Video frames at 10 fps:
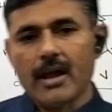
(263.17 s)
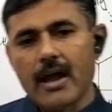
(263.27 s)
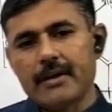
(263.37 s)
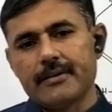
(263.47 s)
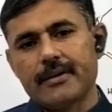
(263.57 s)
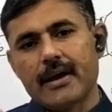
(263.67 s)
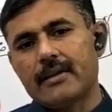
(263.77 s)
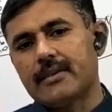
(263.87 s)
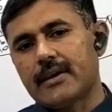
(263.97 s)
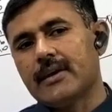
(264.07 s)
and
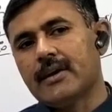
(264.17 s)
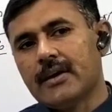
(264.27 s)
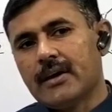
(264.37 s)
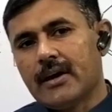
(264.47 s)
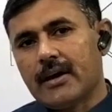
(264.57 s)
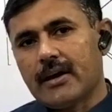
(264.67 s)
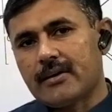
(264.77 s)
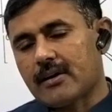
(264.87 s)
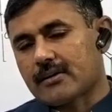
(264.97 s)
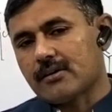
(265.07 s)

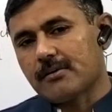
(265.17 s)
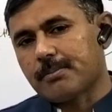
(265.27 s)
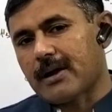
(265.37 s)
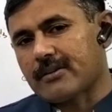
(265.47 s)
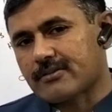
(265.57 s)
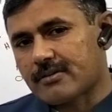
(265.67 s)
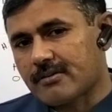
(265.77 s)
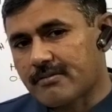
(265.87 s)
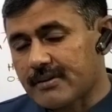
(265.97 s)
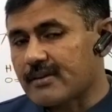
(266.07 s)
in a chloroplast
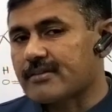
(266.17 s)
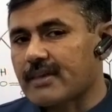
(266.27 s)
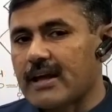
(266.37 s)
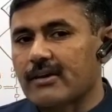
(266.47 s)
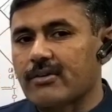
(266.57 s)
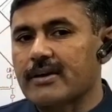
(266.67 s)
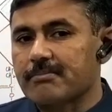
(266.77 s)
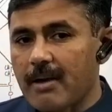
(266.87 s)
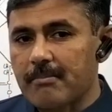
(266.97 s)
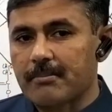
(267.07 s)
within thylakoid
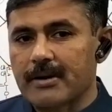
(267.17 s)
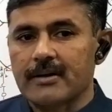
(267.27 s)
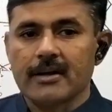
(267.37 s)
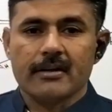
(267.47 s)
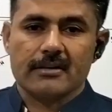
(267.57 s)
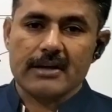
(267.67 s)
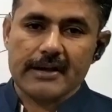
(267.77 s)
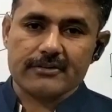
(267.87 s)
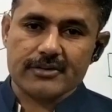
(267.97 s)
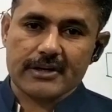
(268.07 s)
membrane, the
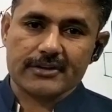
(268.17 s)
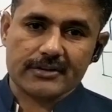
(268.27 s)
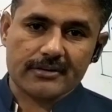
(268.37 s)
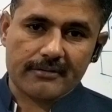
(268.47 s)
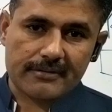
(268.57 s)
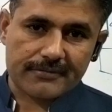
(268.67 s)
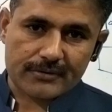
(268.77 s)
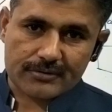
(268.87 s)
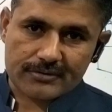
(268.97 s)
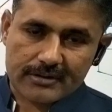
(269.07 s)
light reaction of the
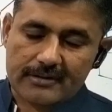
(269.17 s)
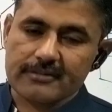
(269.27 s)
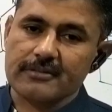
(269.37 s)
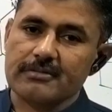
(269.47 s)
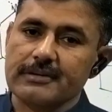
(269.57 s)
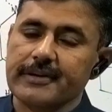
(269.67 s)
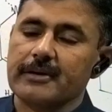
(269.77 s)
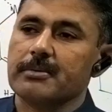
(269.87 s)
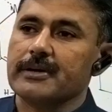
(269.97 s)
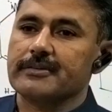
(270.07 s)
photosynthesis will
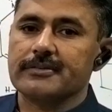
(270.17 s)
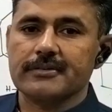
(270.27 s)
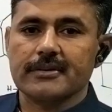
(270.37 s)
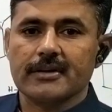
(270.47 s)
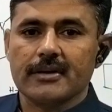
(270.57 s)
take place.